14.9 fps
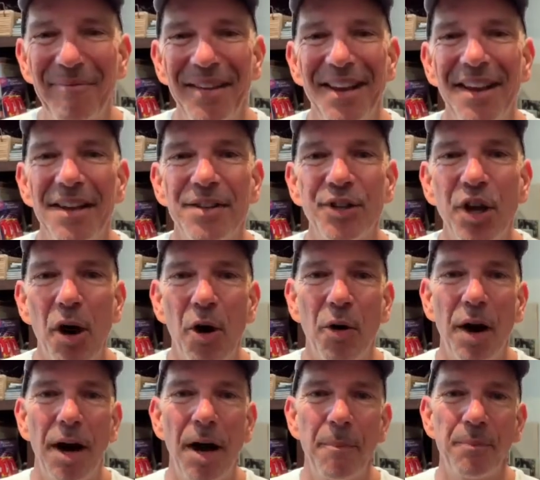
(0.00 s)
So
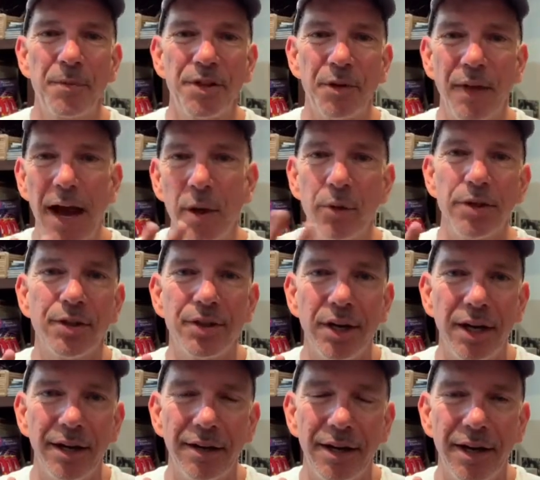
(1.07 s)
that was
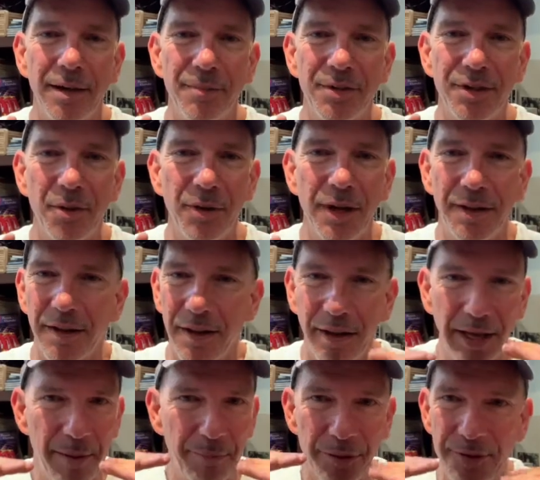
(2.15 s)
so
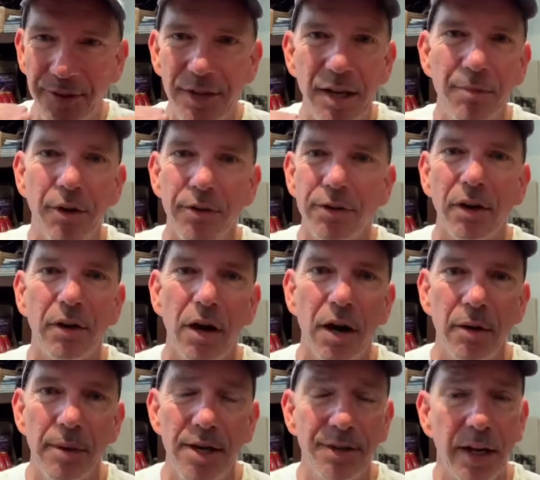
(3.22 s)
again, placebos are
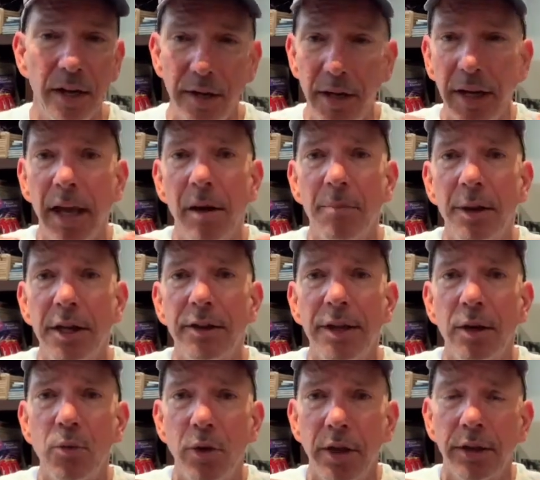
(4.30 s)
amazing, and again, a big
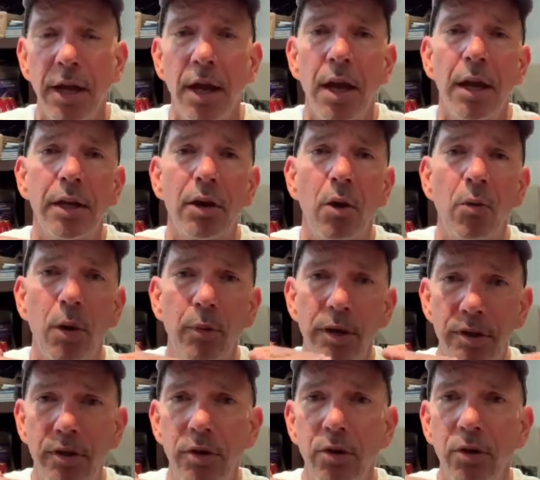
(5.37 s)
thing with when we
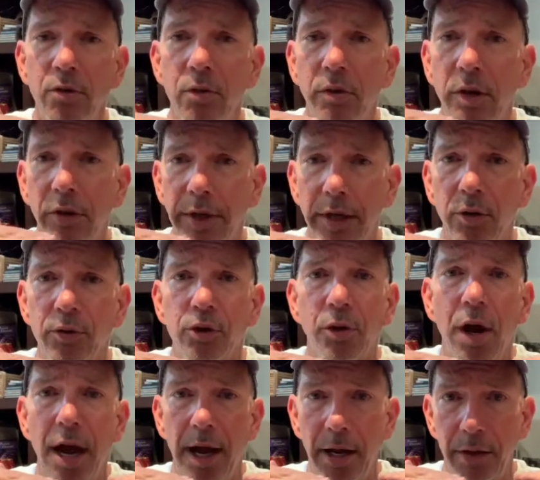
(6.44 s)
do clinical
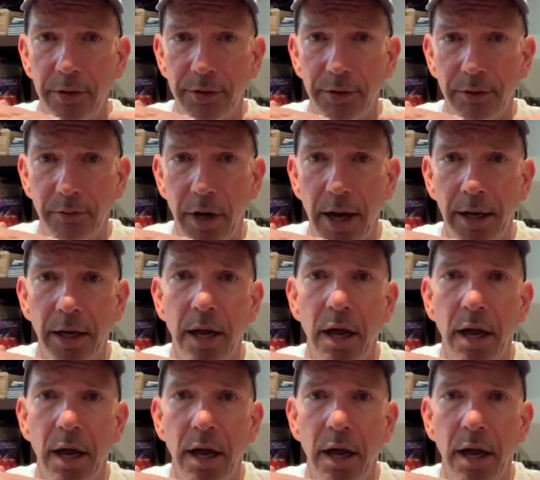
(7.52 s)
trials, right?